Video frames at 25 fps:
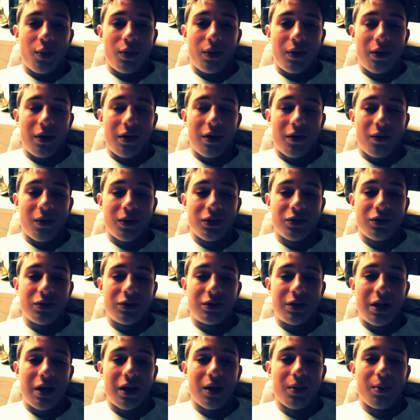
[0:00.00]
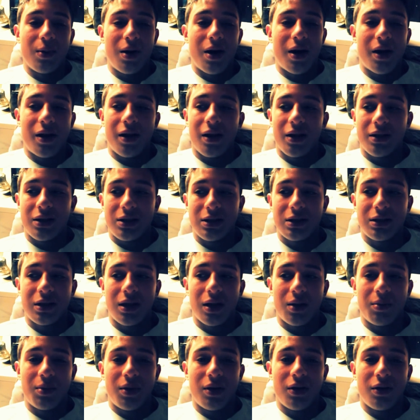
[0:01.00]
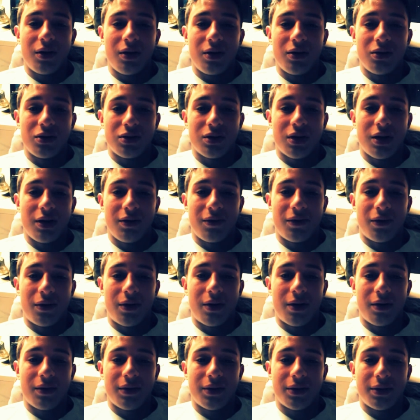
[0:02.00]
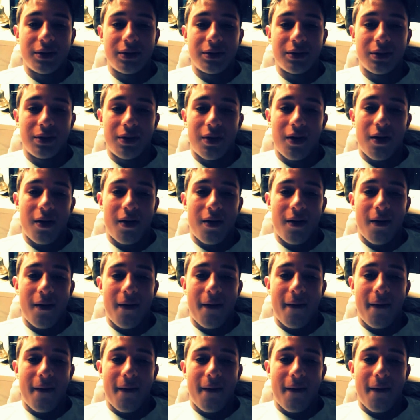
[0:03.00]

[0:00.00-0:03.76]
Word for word: but once you think about it, it's just gonna be in your skin forever. So